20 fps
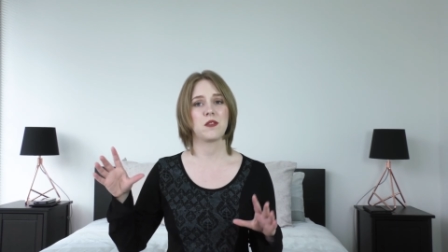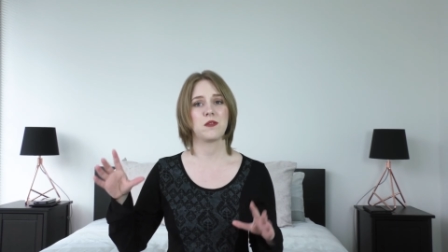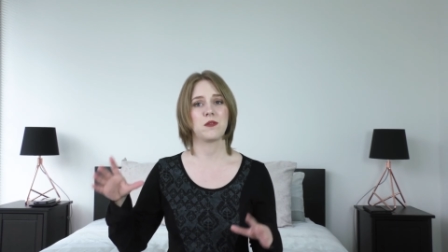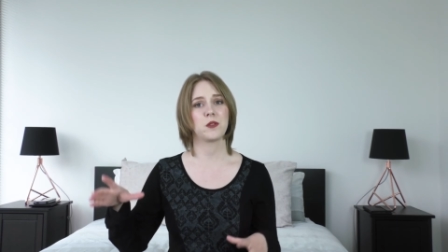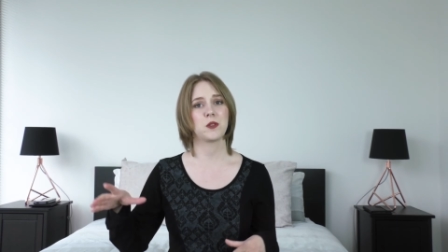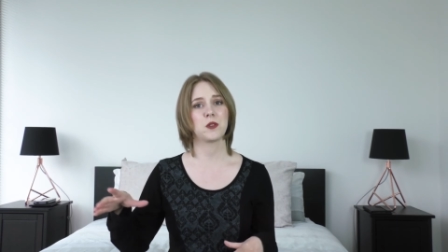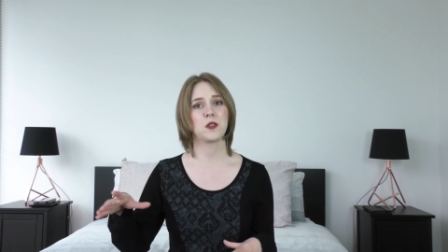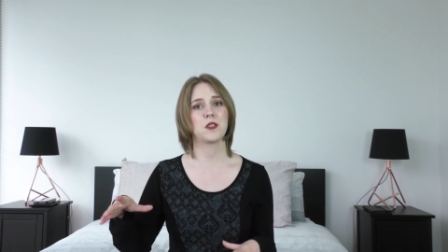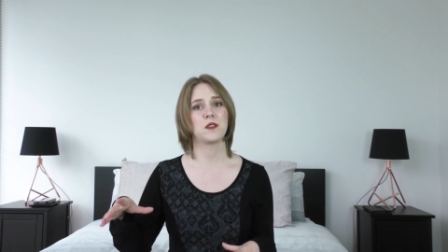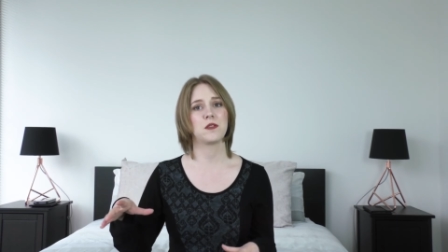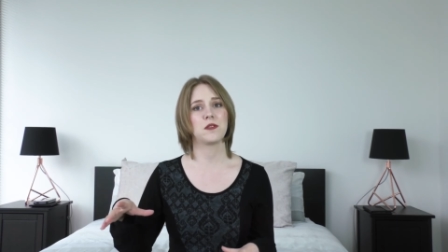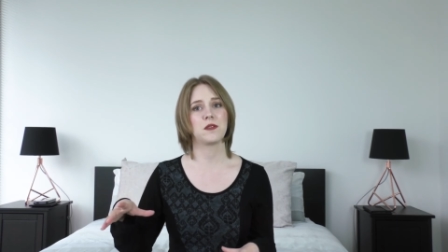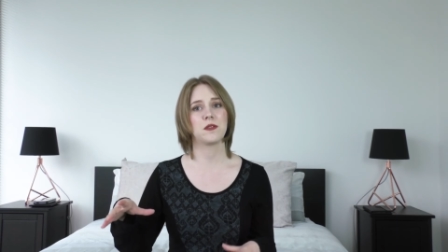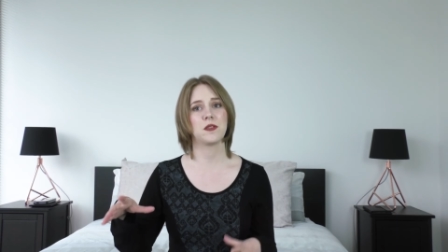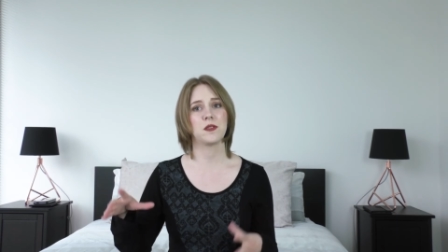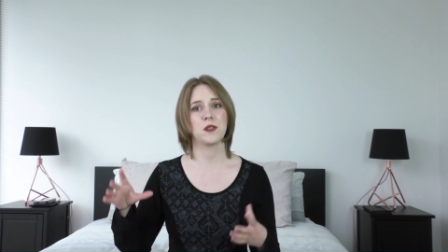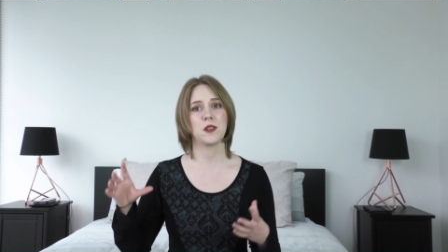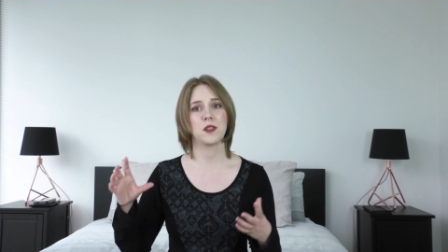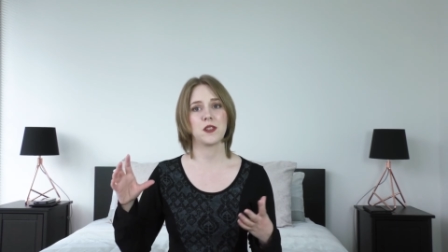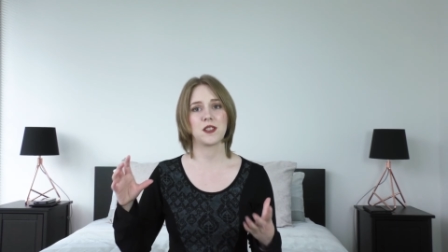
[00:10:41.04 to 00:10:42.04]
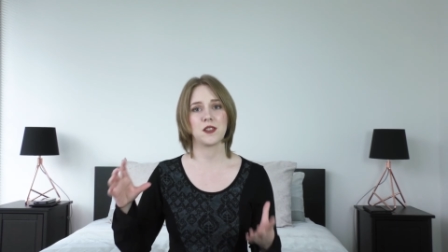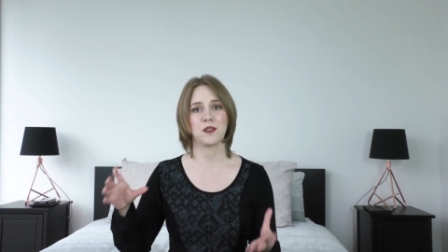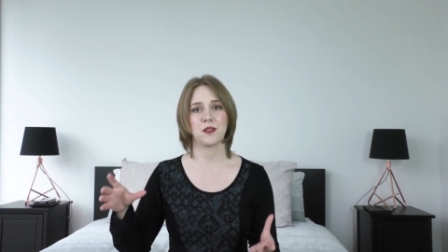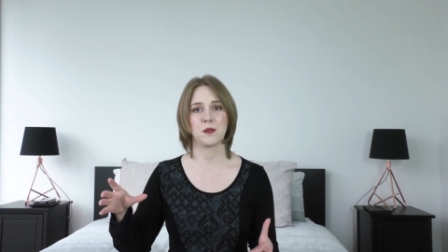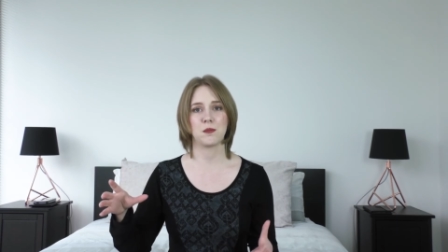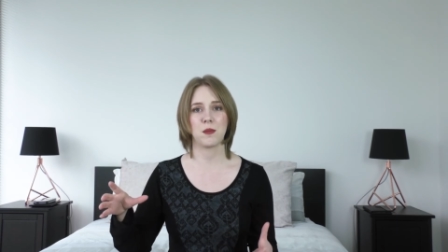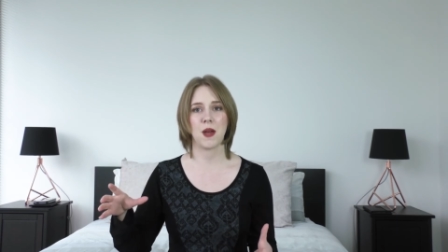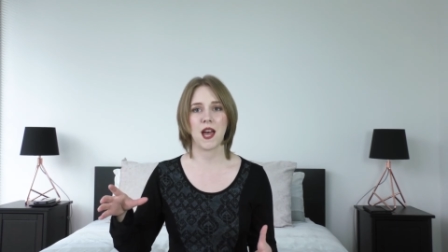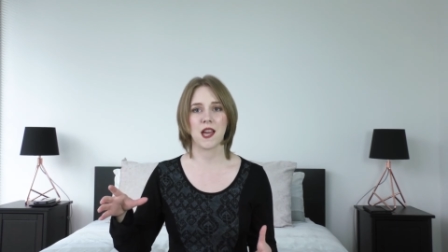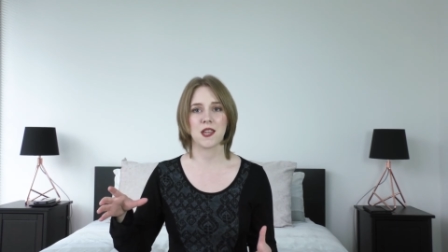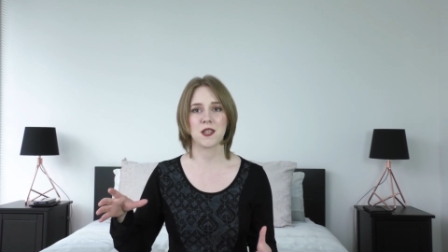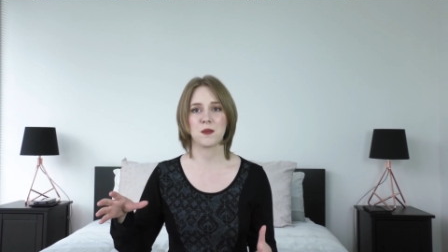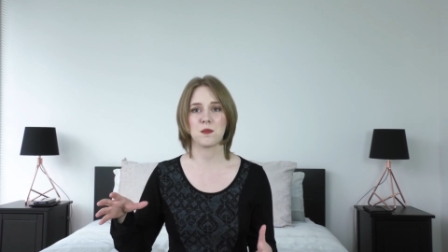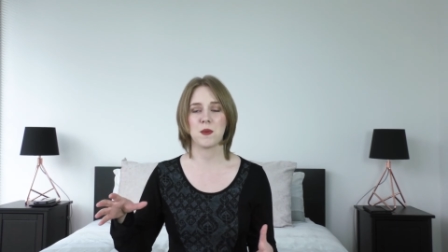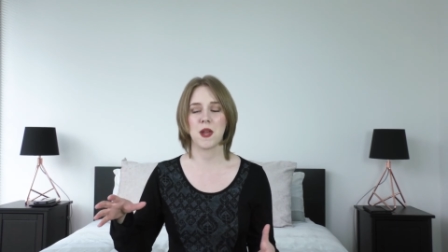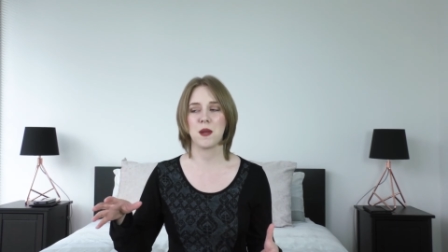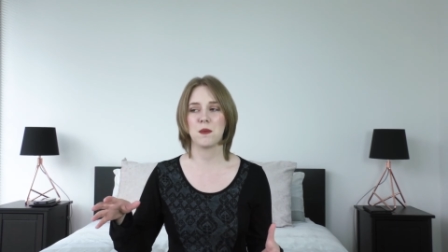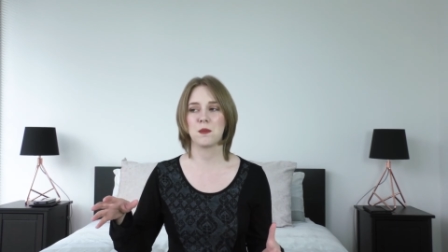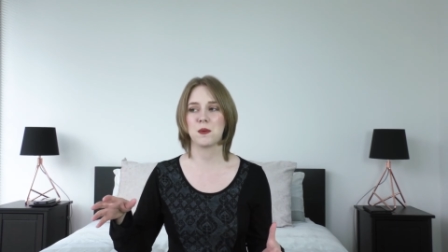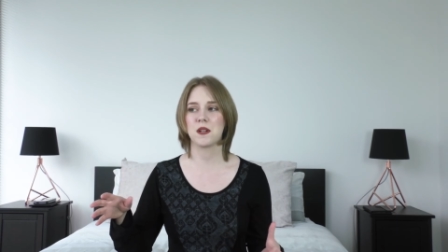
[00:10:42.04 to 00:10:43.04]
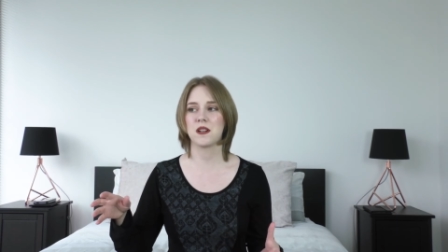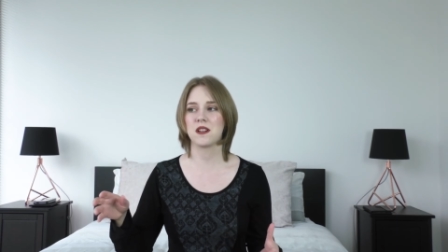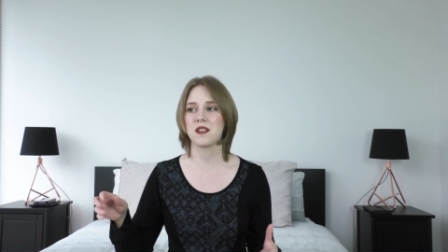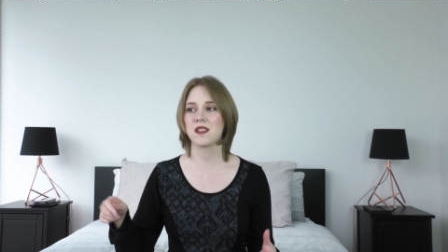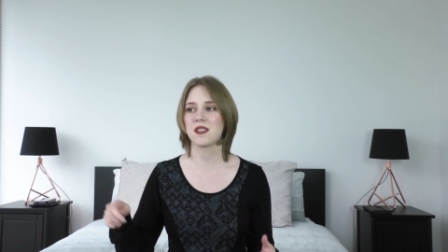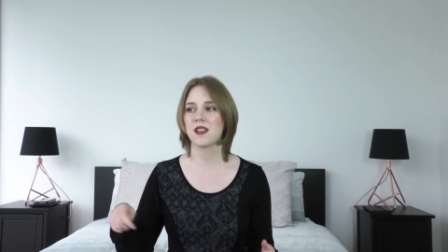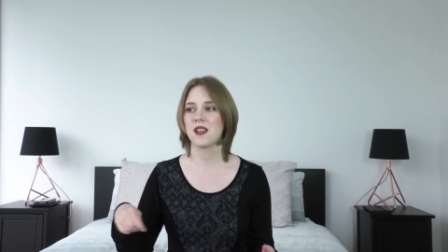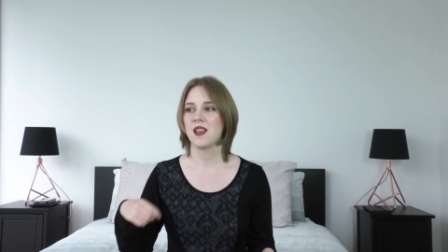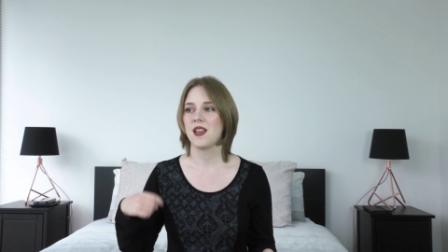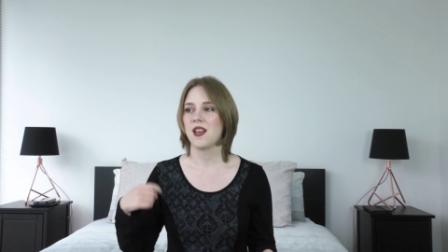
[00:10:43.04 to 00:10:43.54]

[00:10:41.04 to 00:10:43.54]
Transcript: full of different past papers,